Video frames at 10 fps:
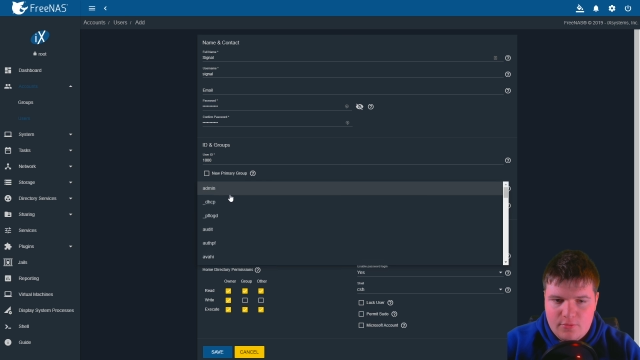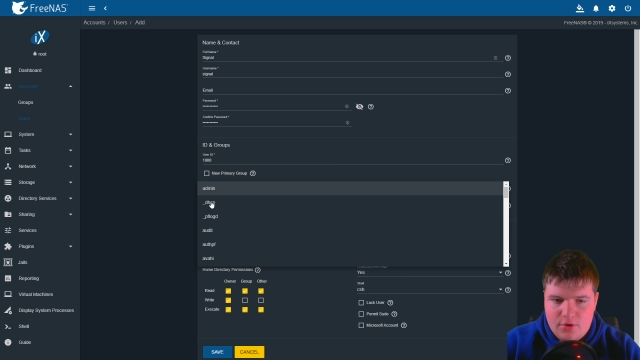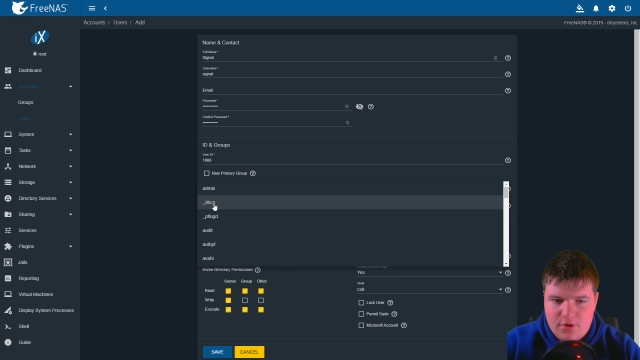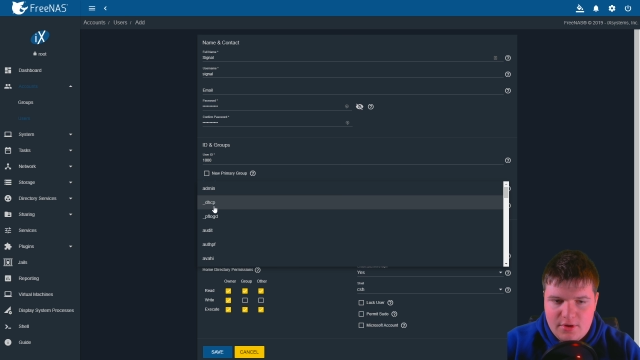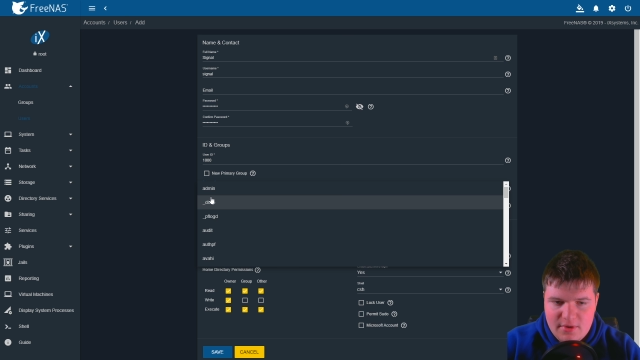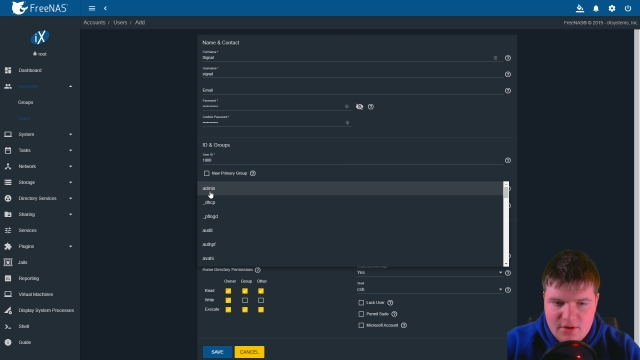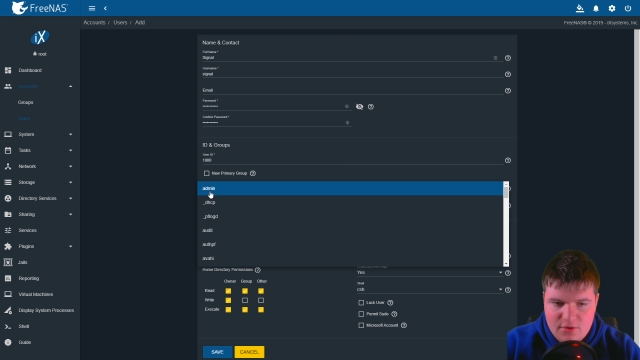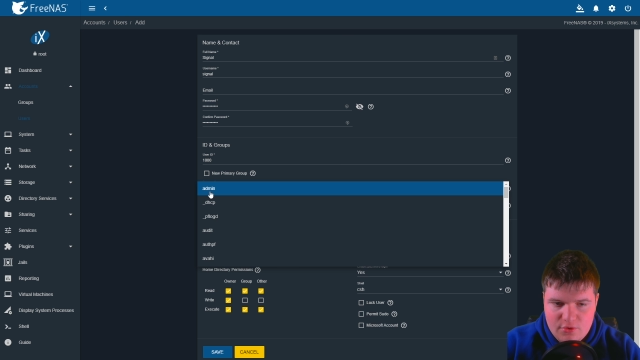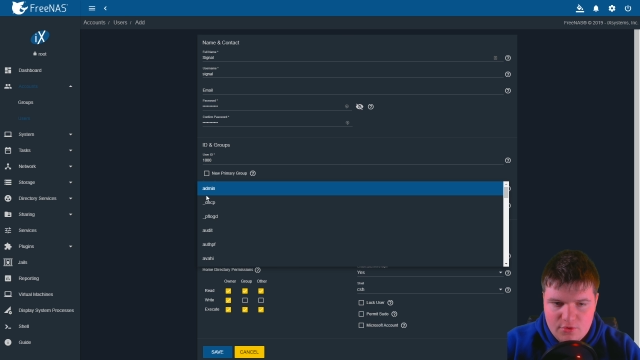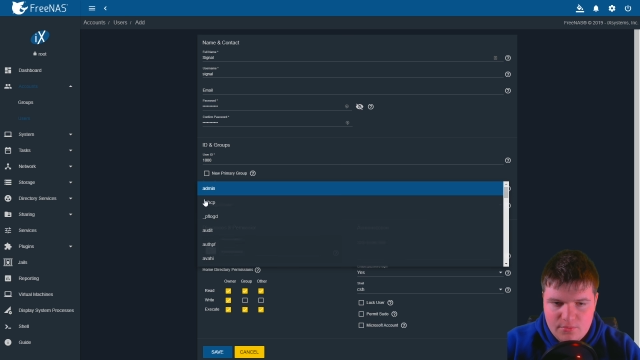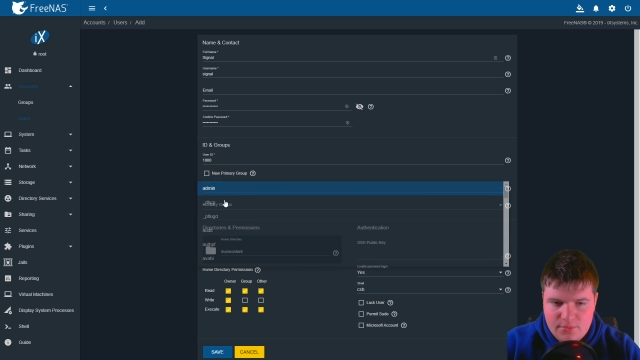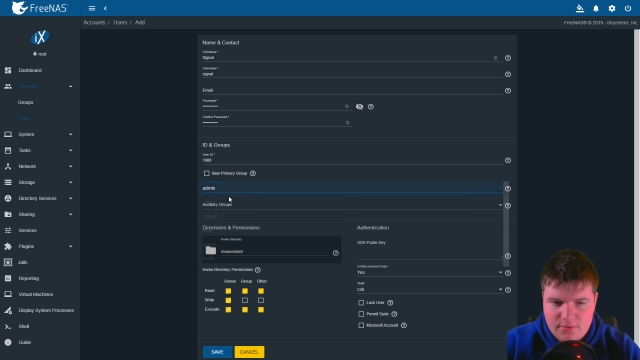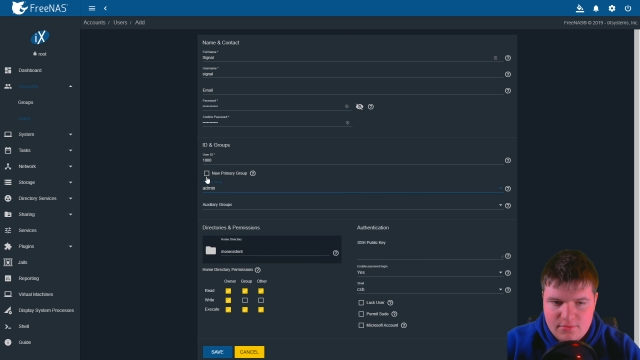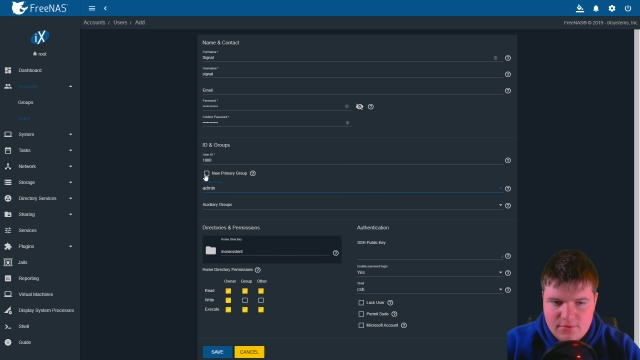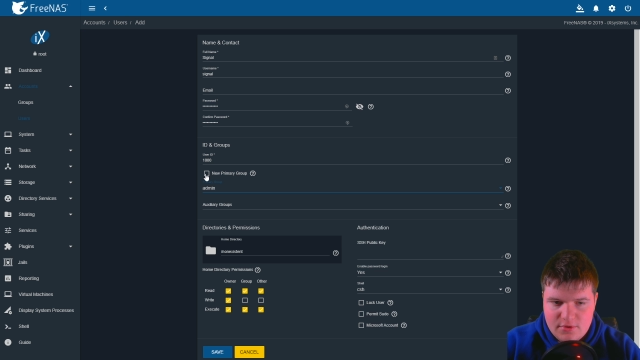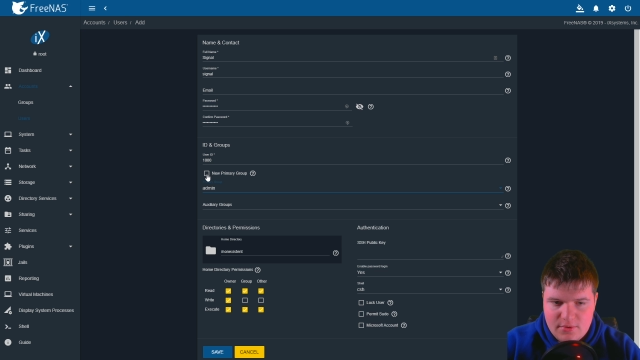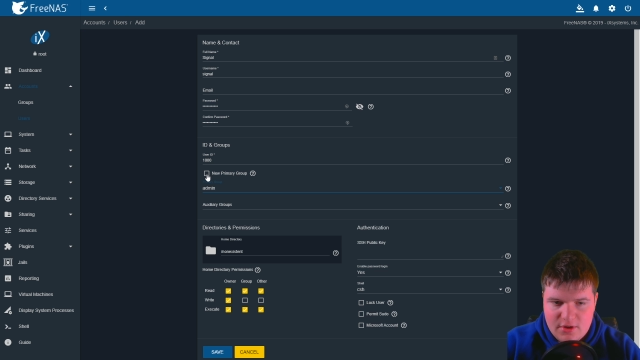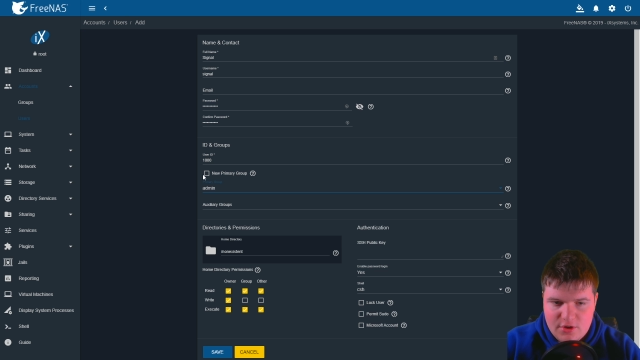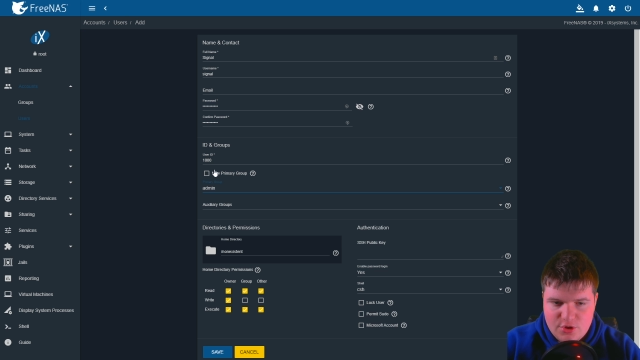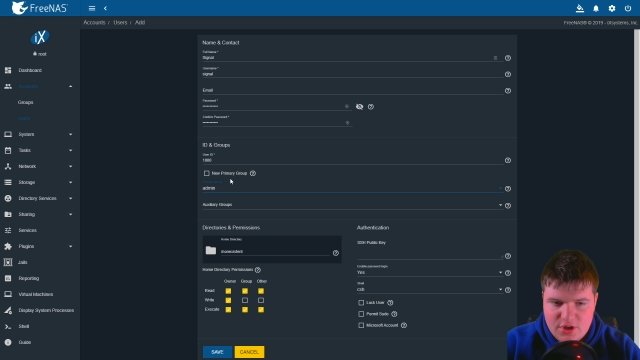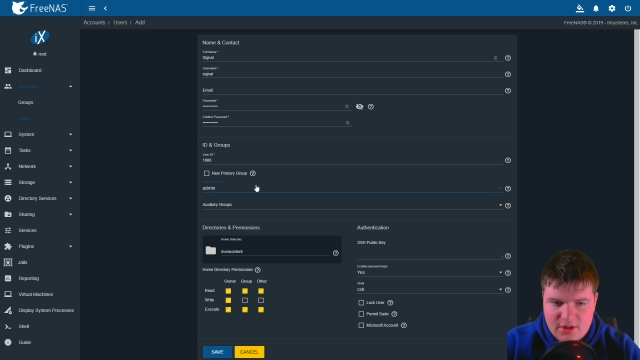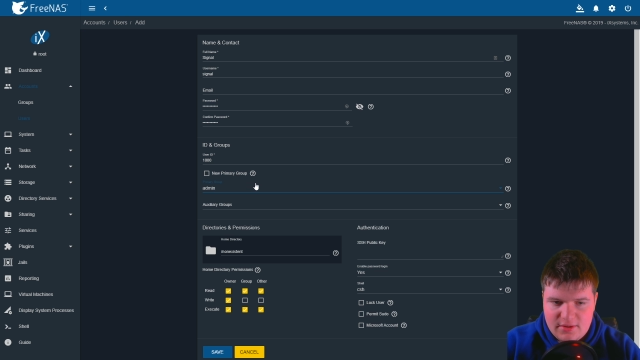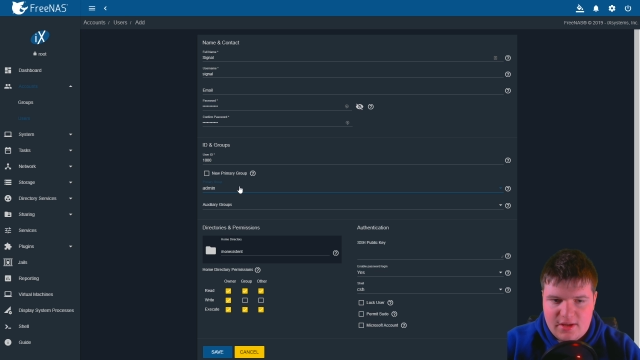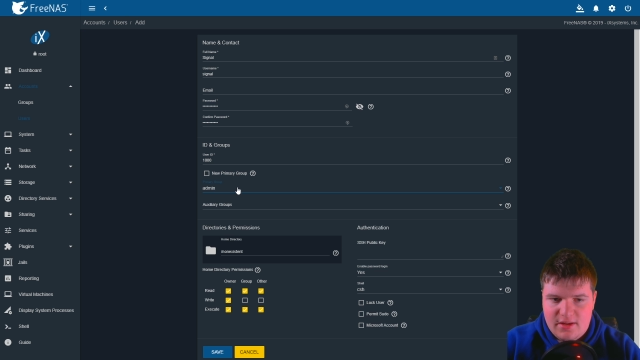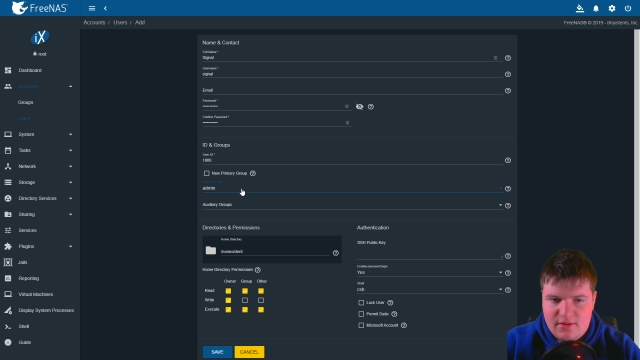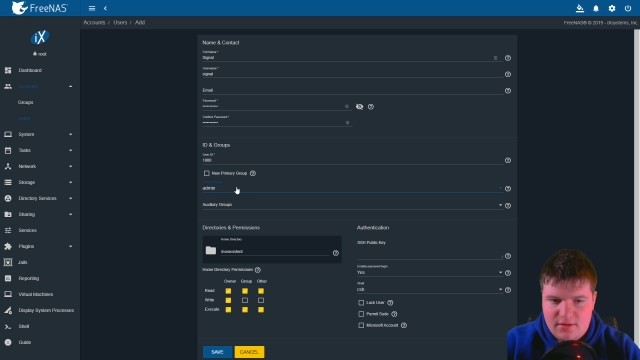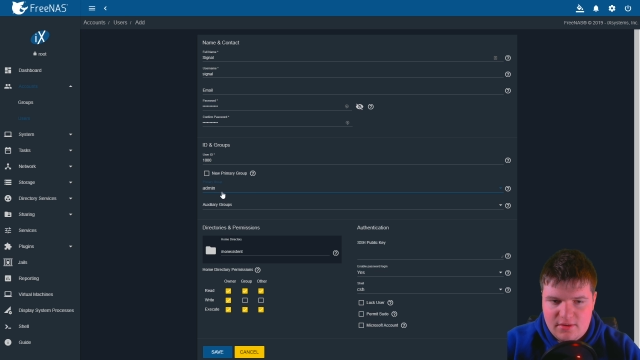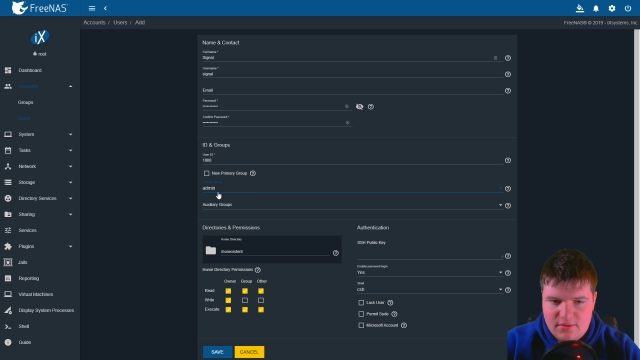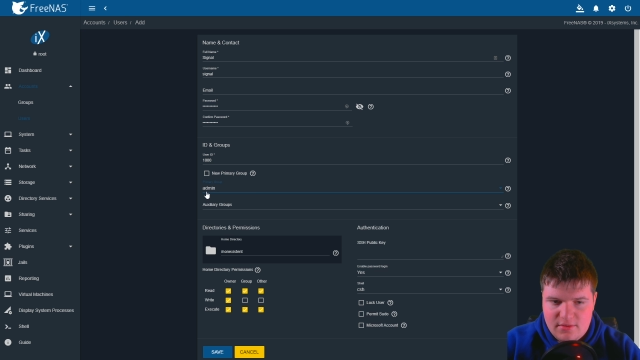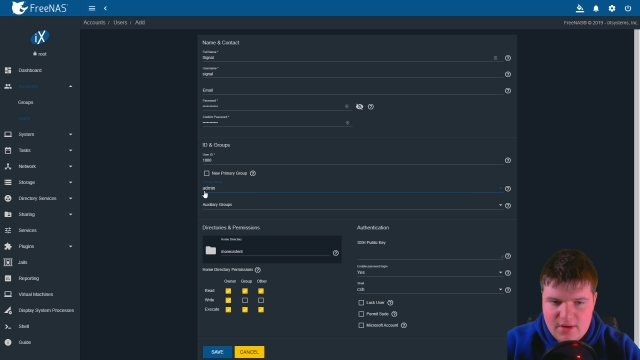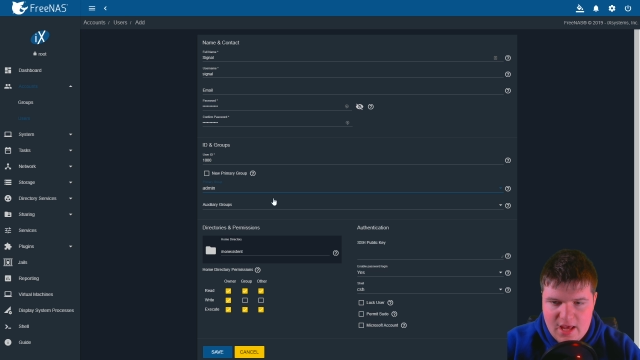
We already made a group, so we can uncheck that and hit